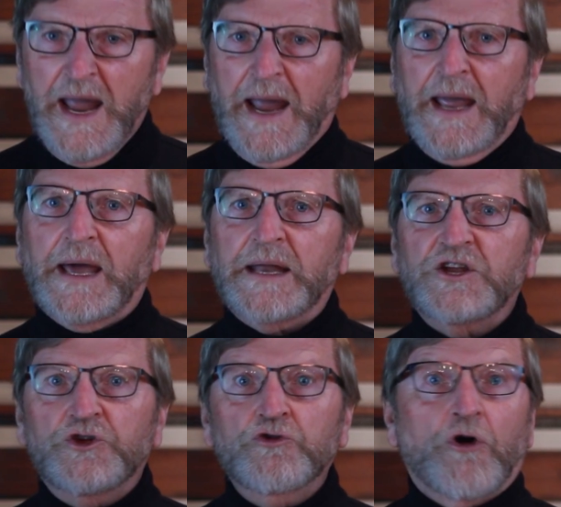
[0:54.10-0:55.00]
And
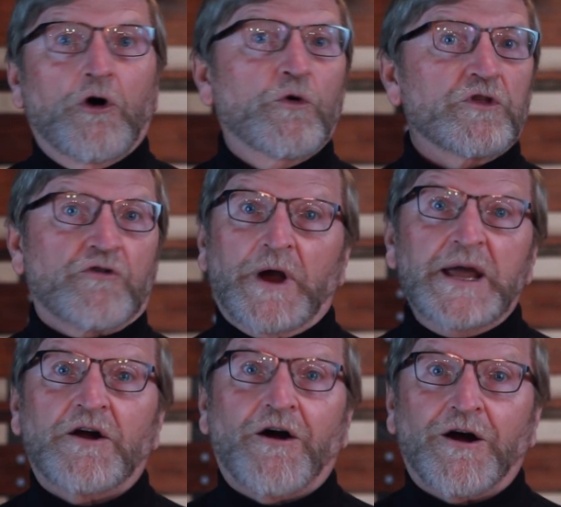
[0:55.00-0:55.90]
you go with
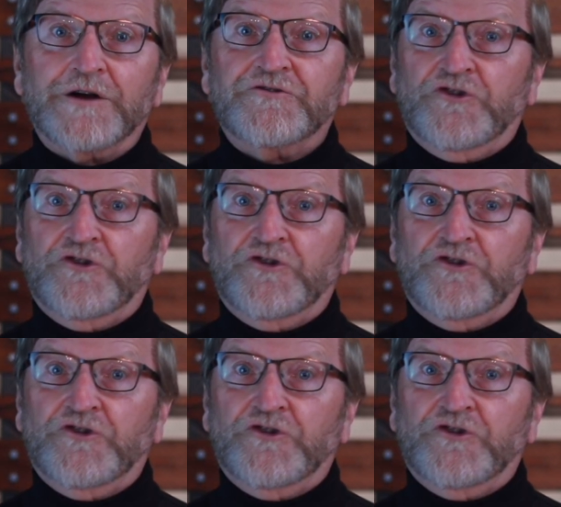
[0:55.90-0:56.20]
great hearts,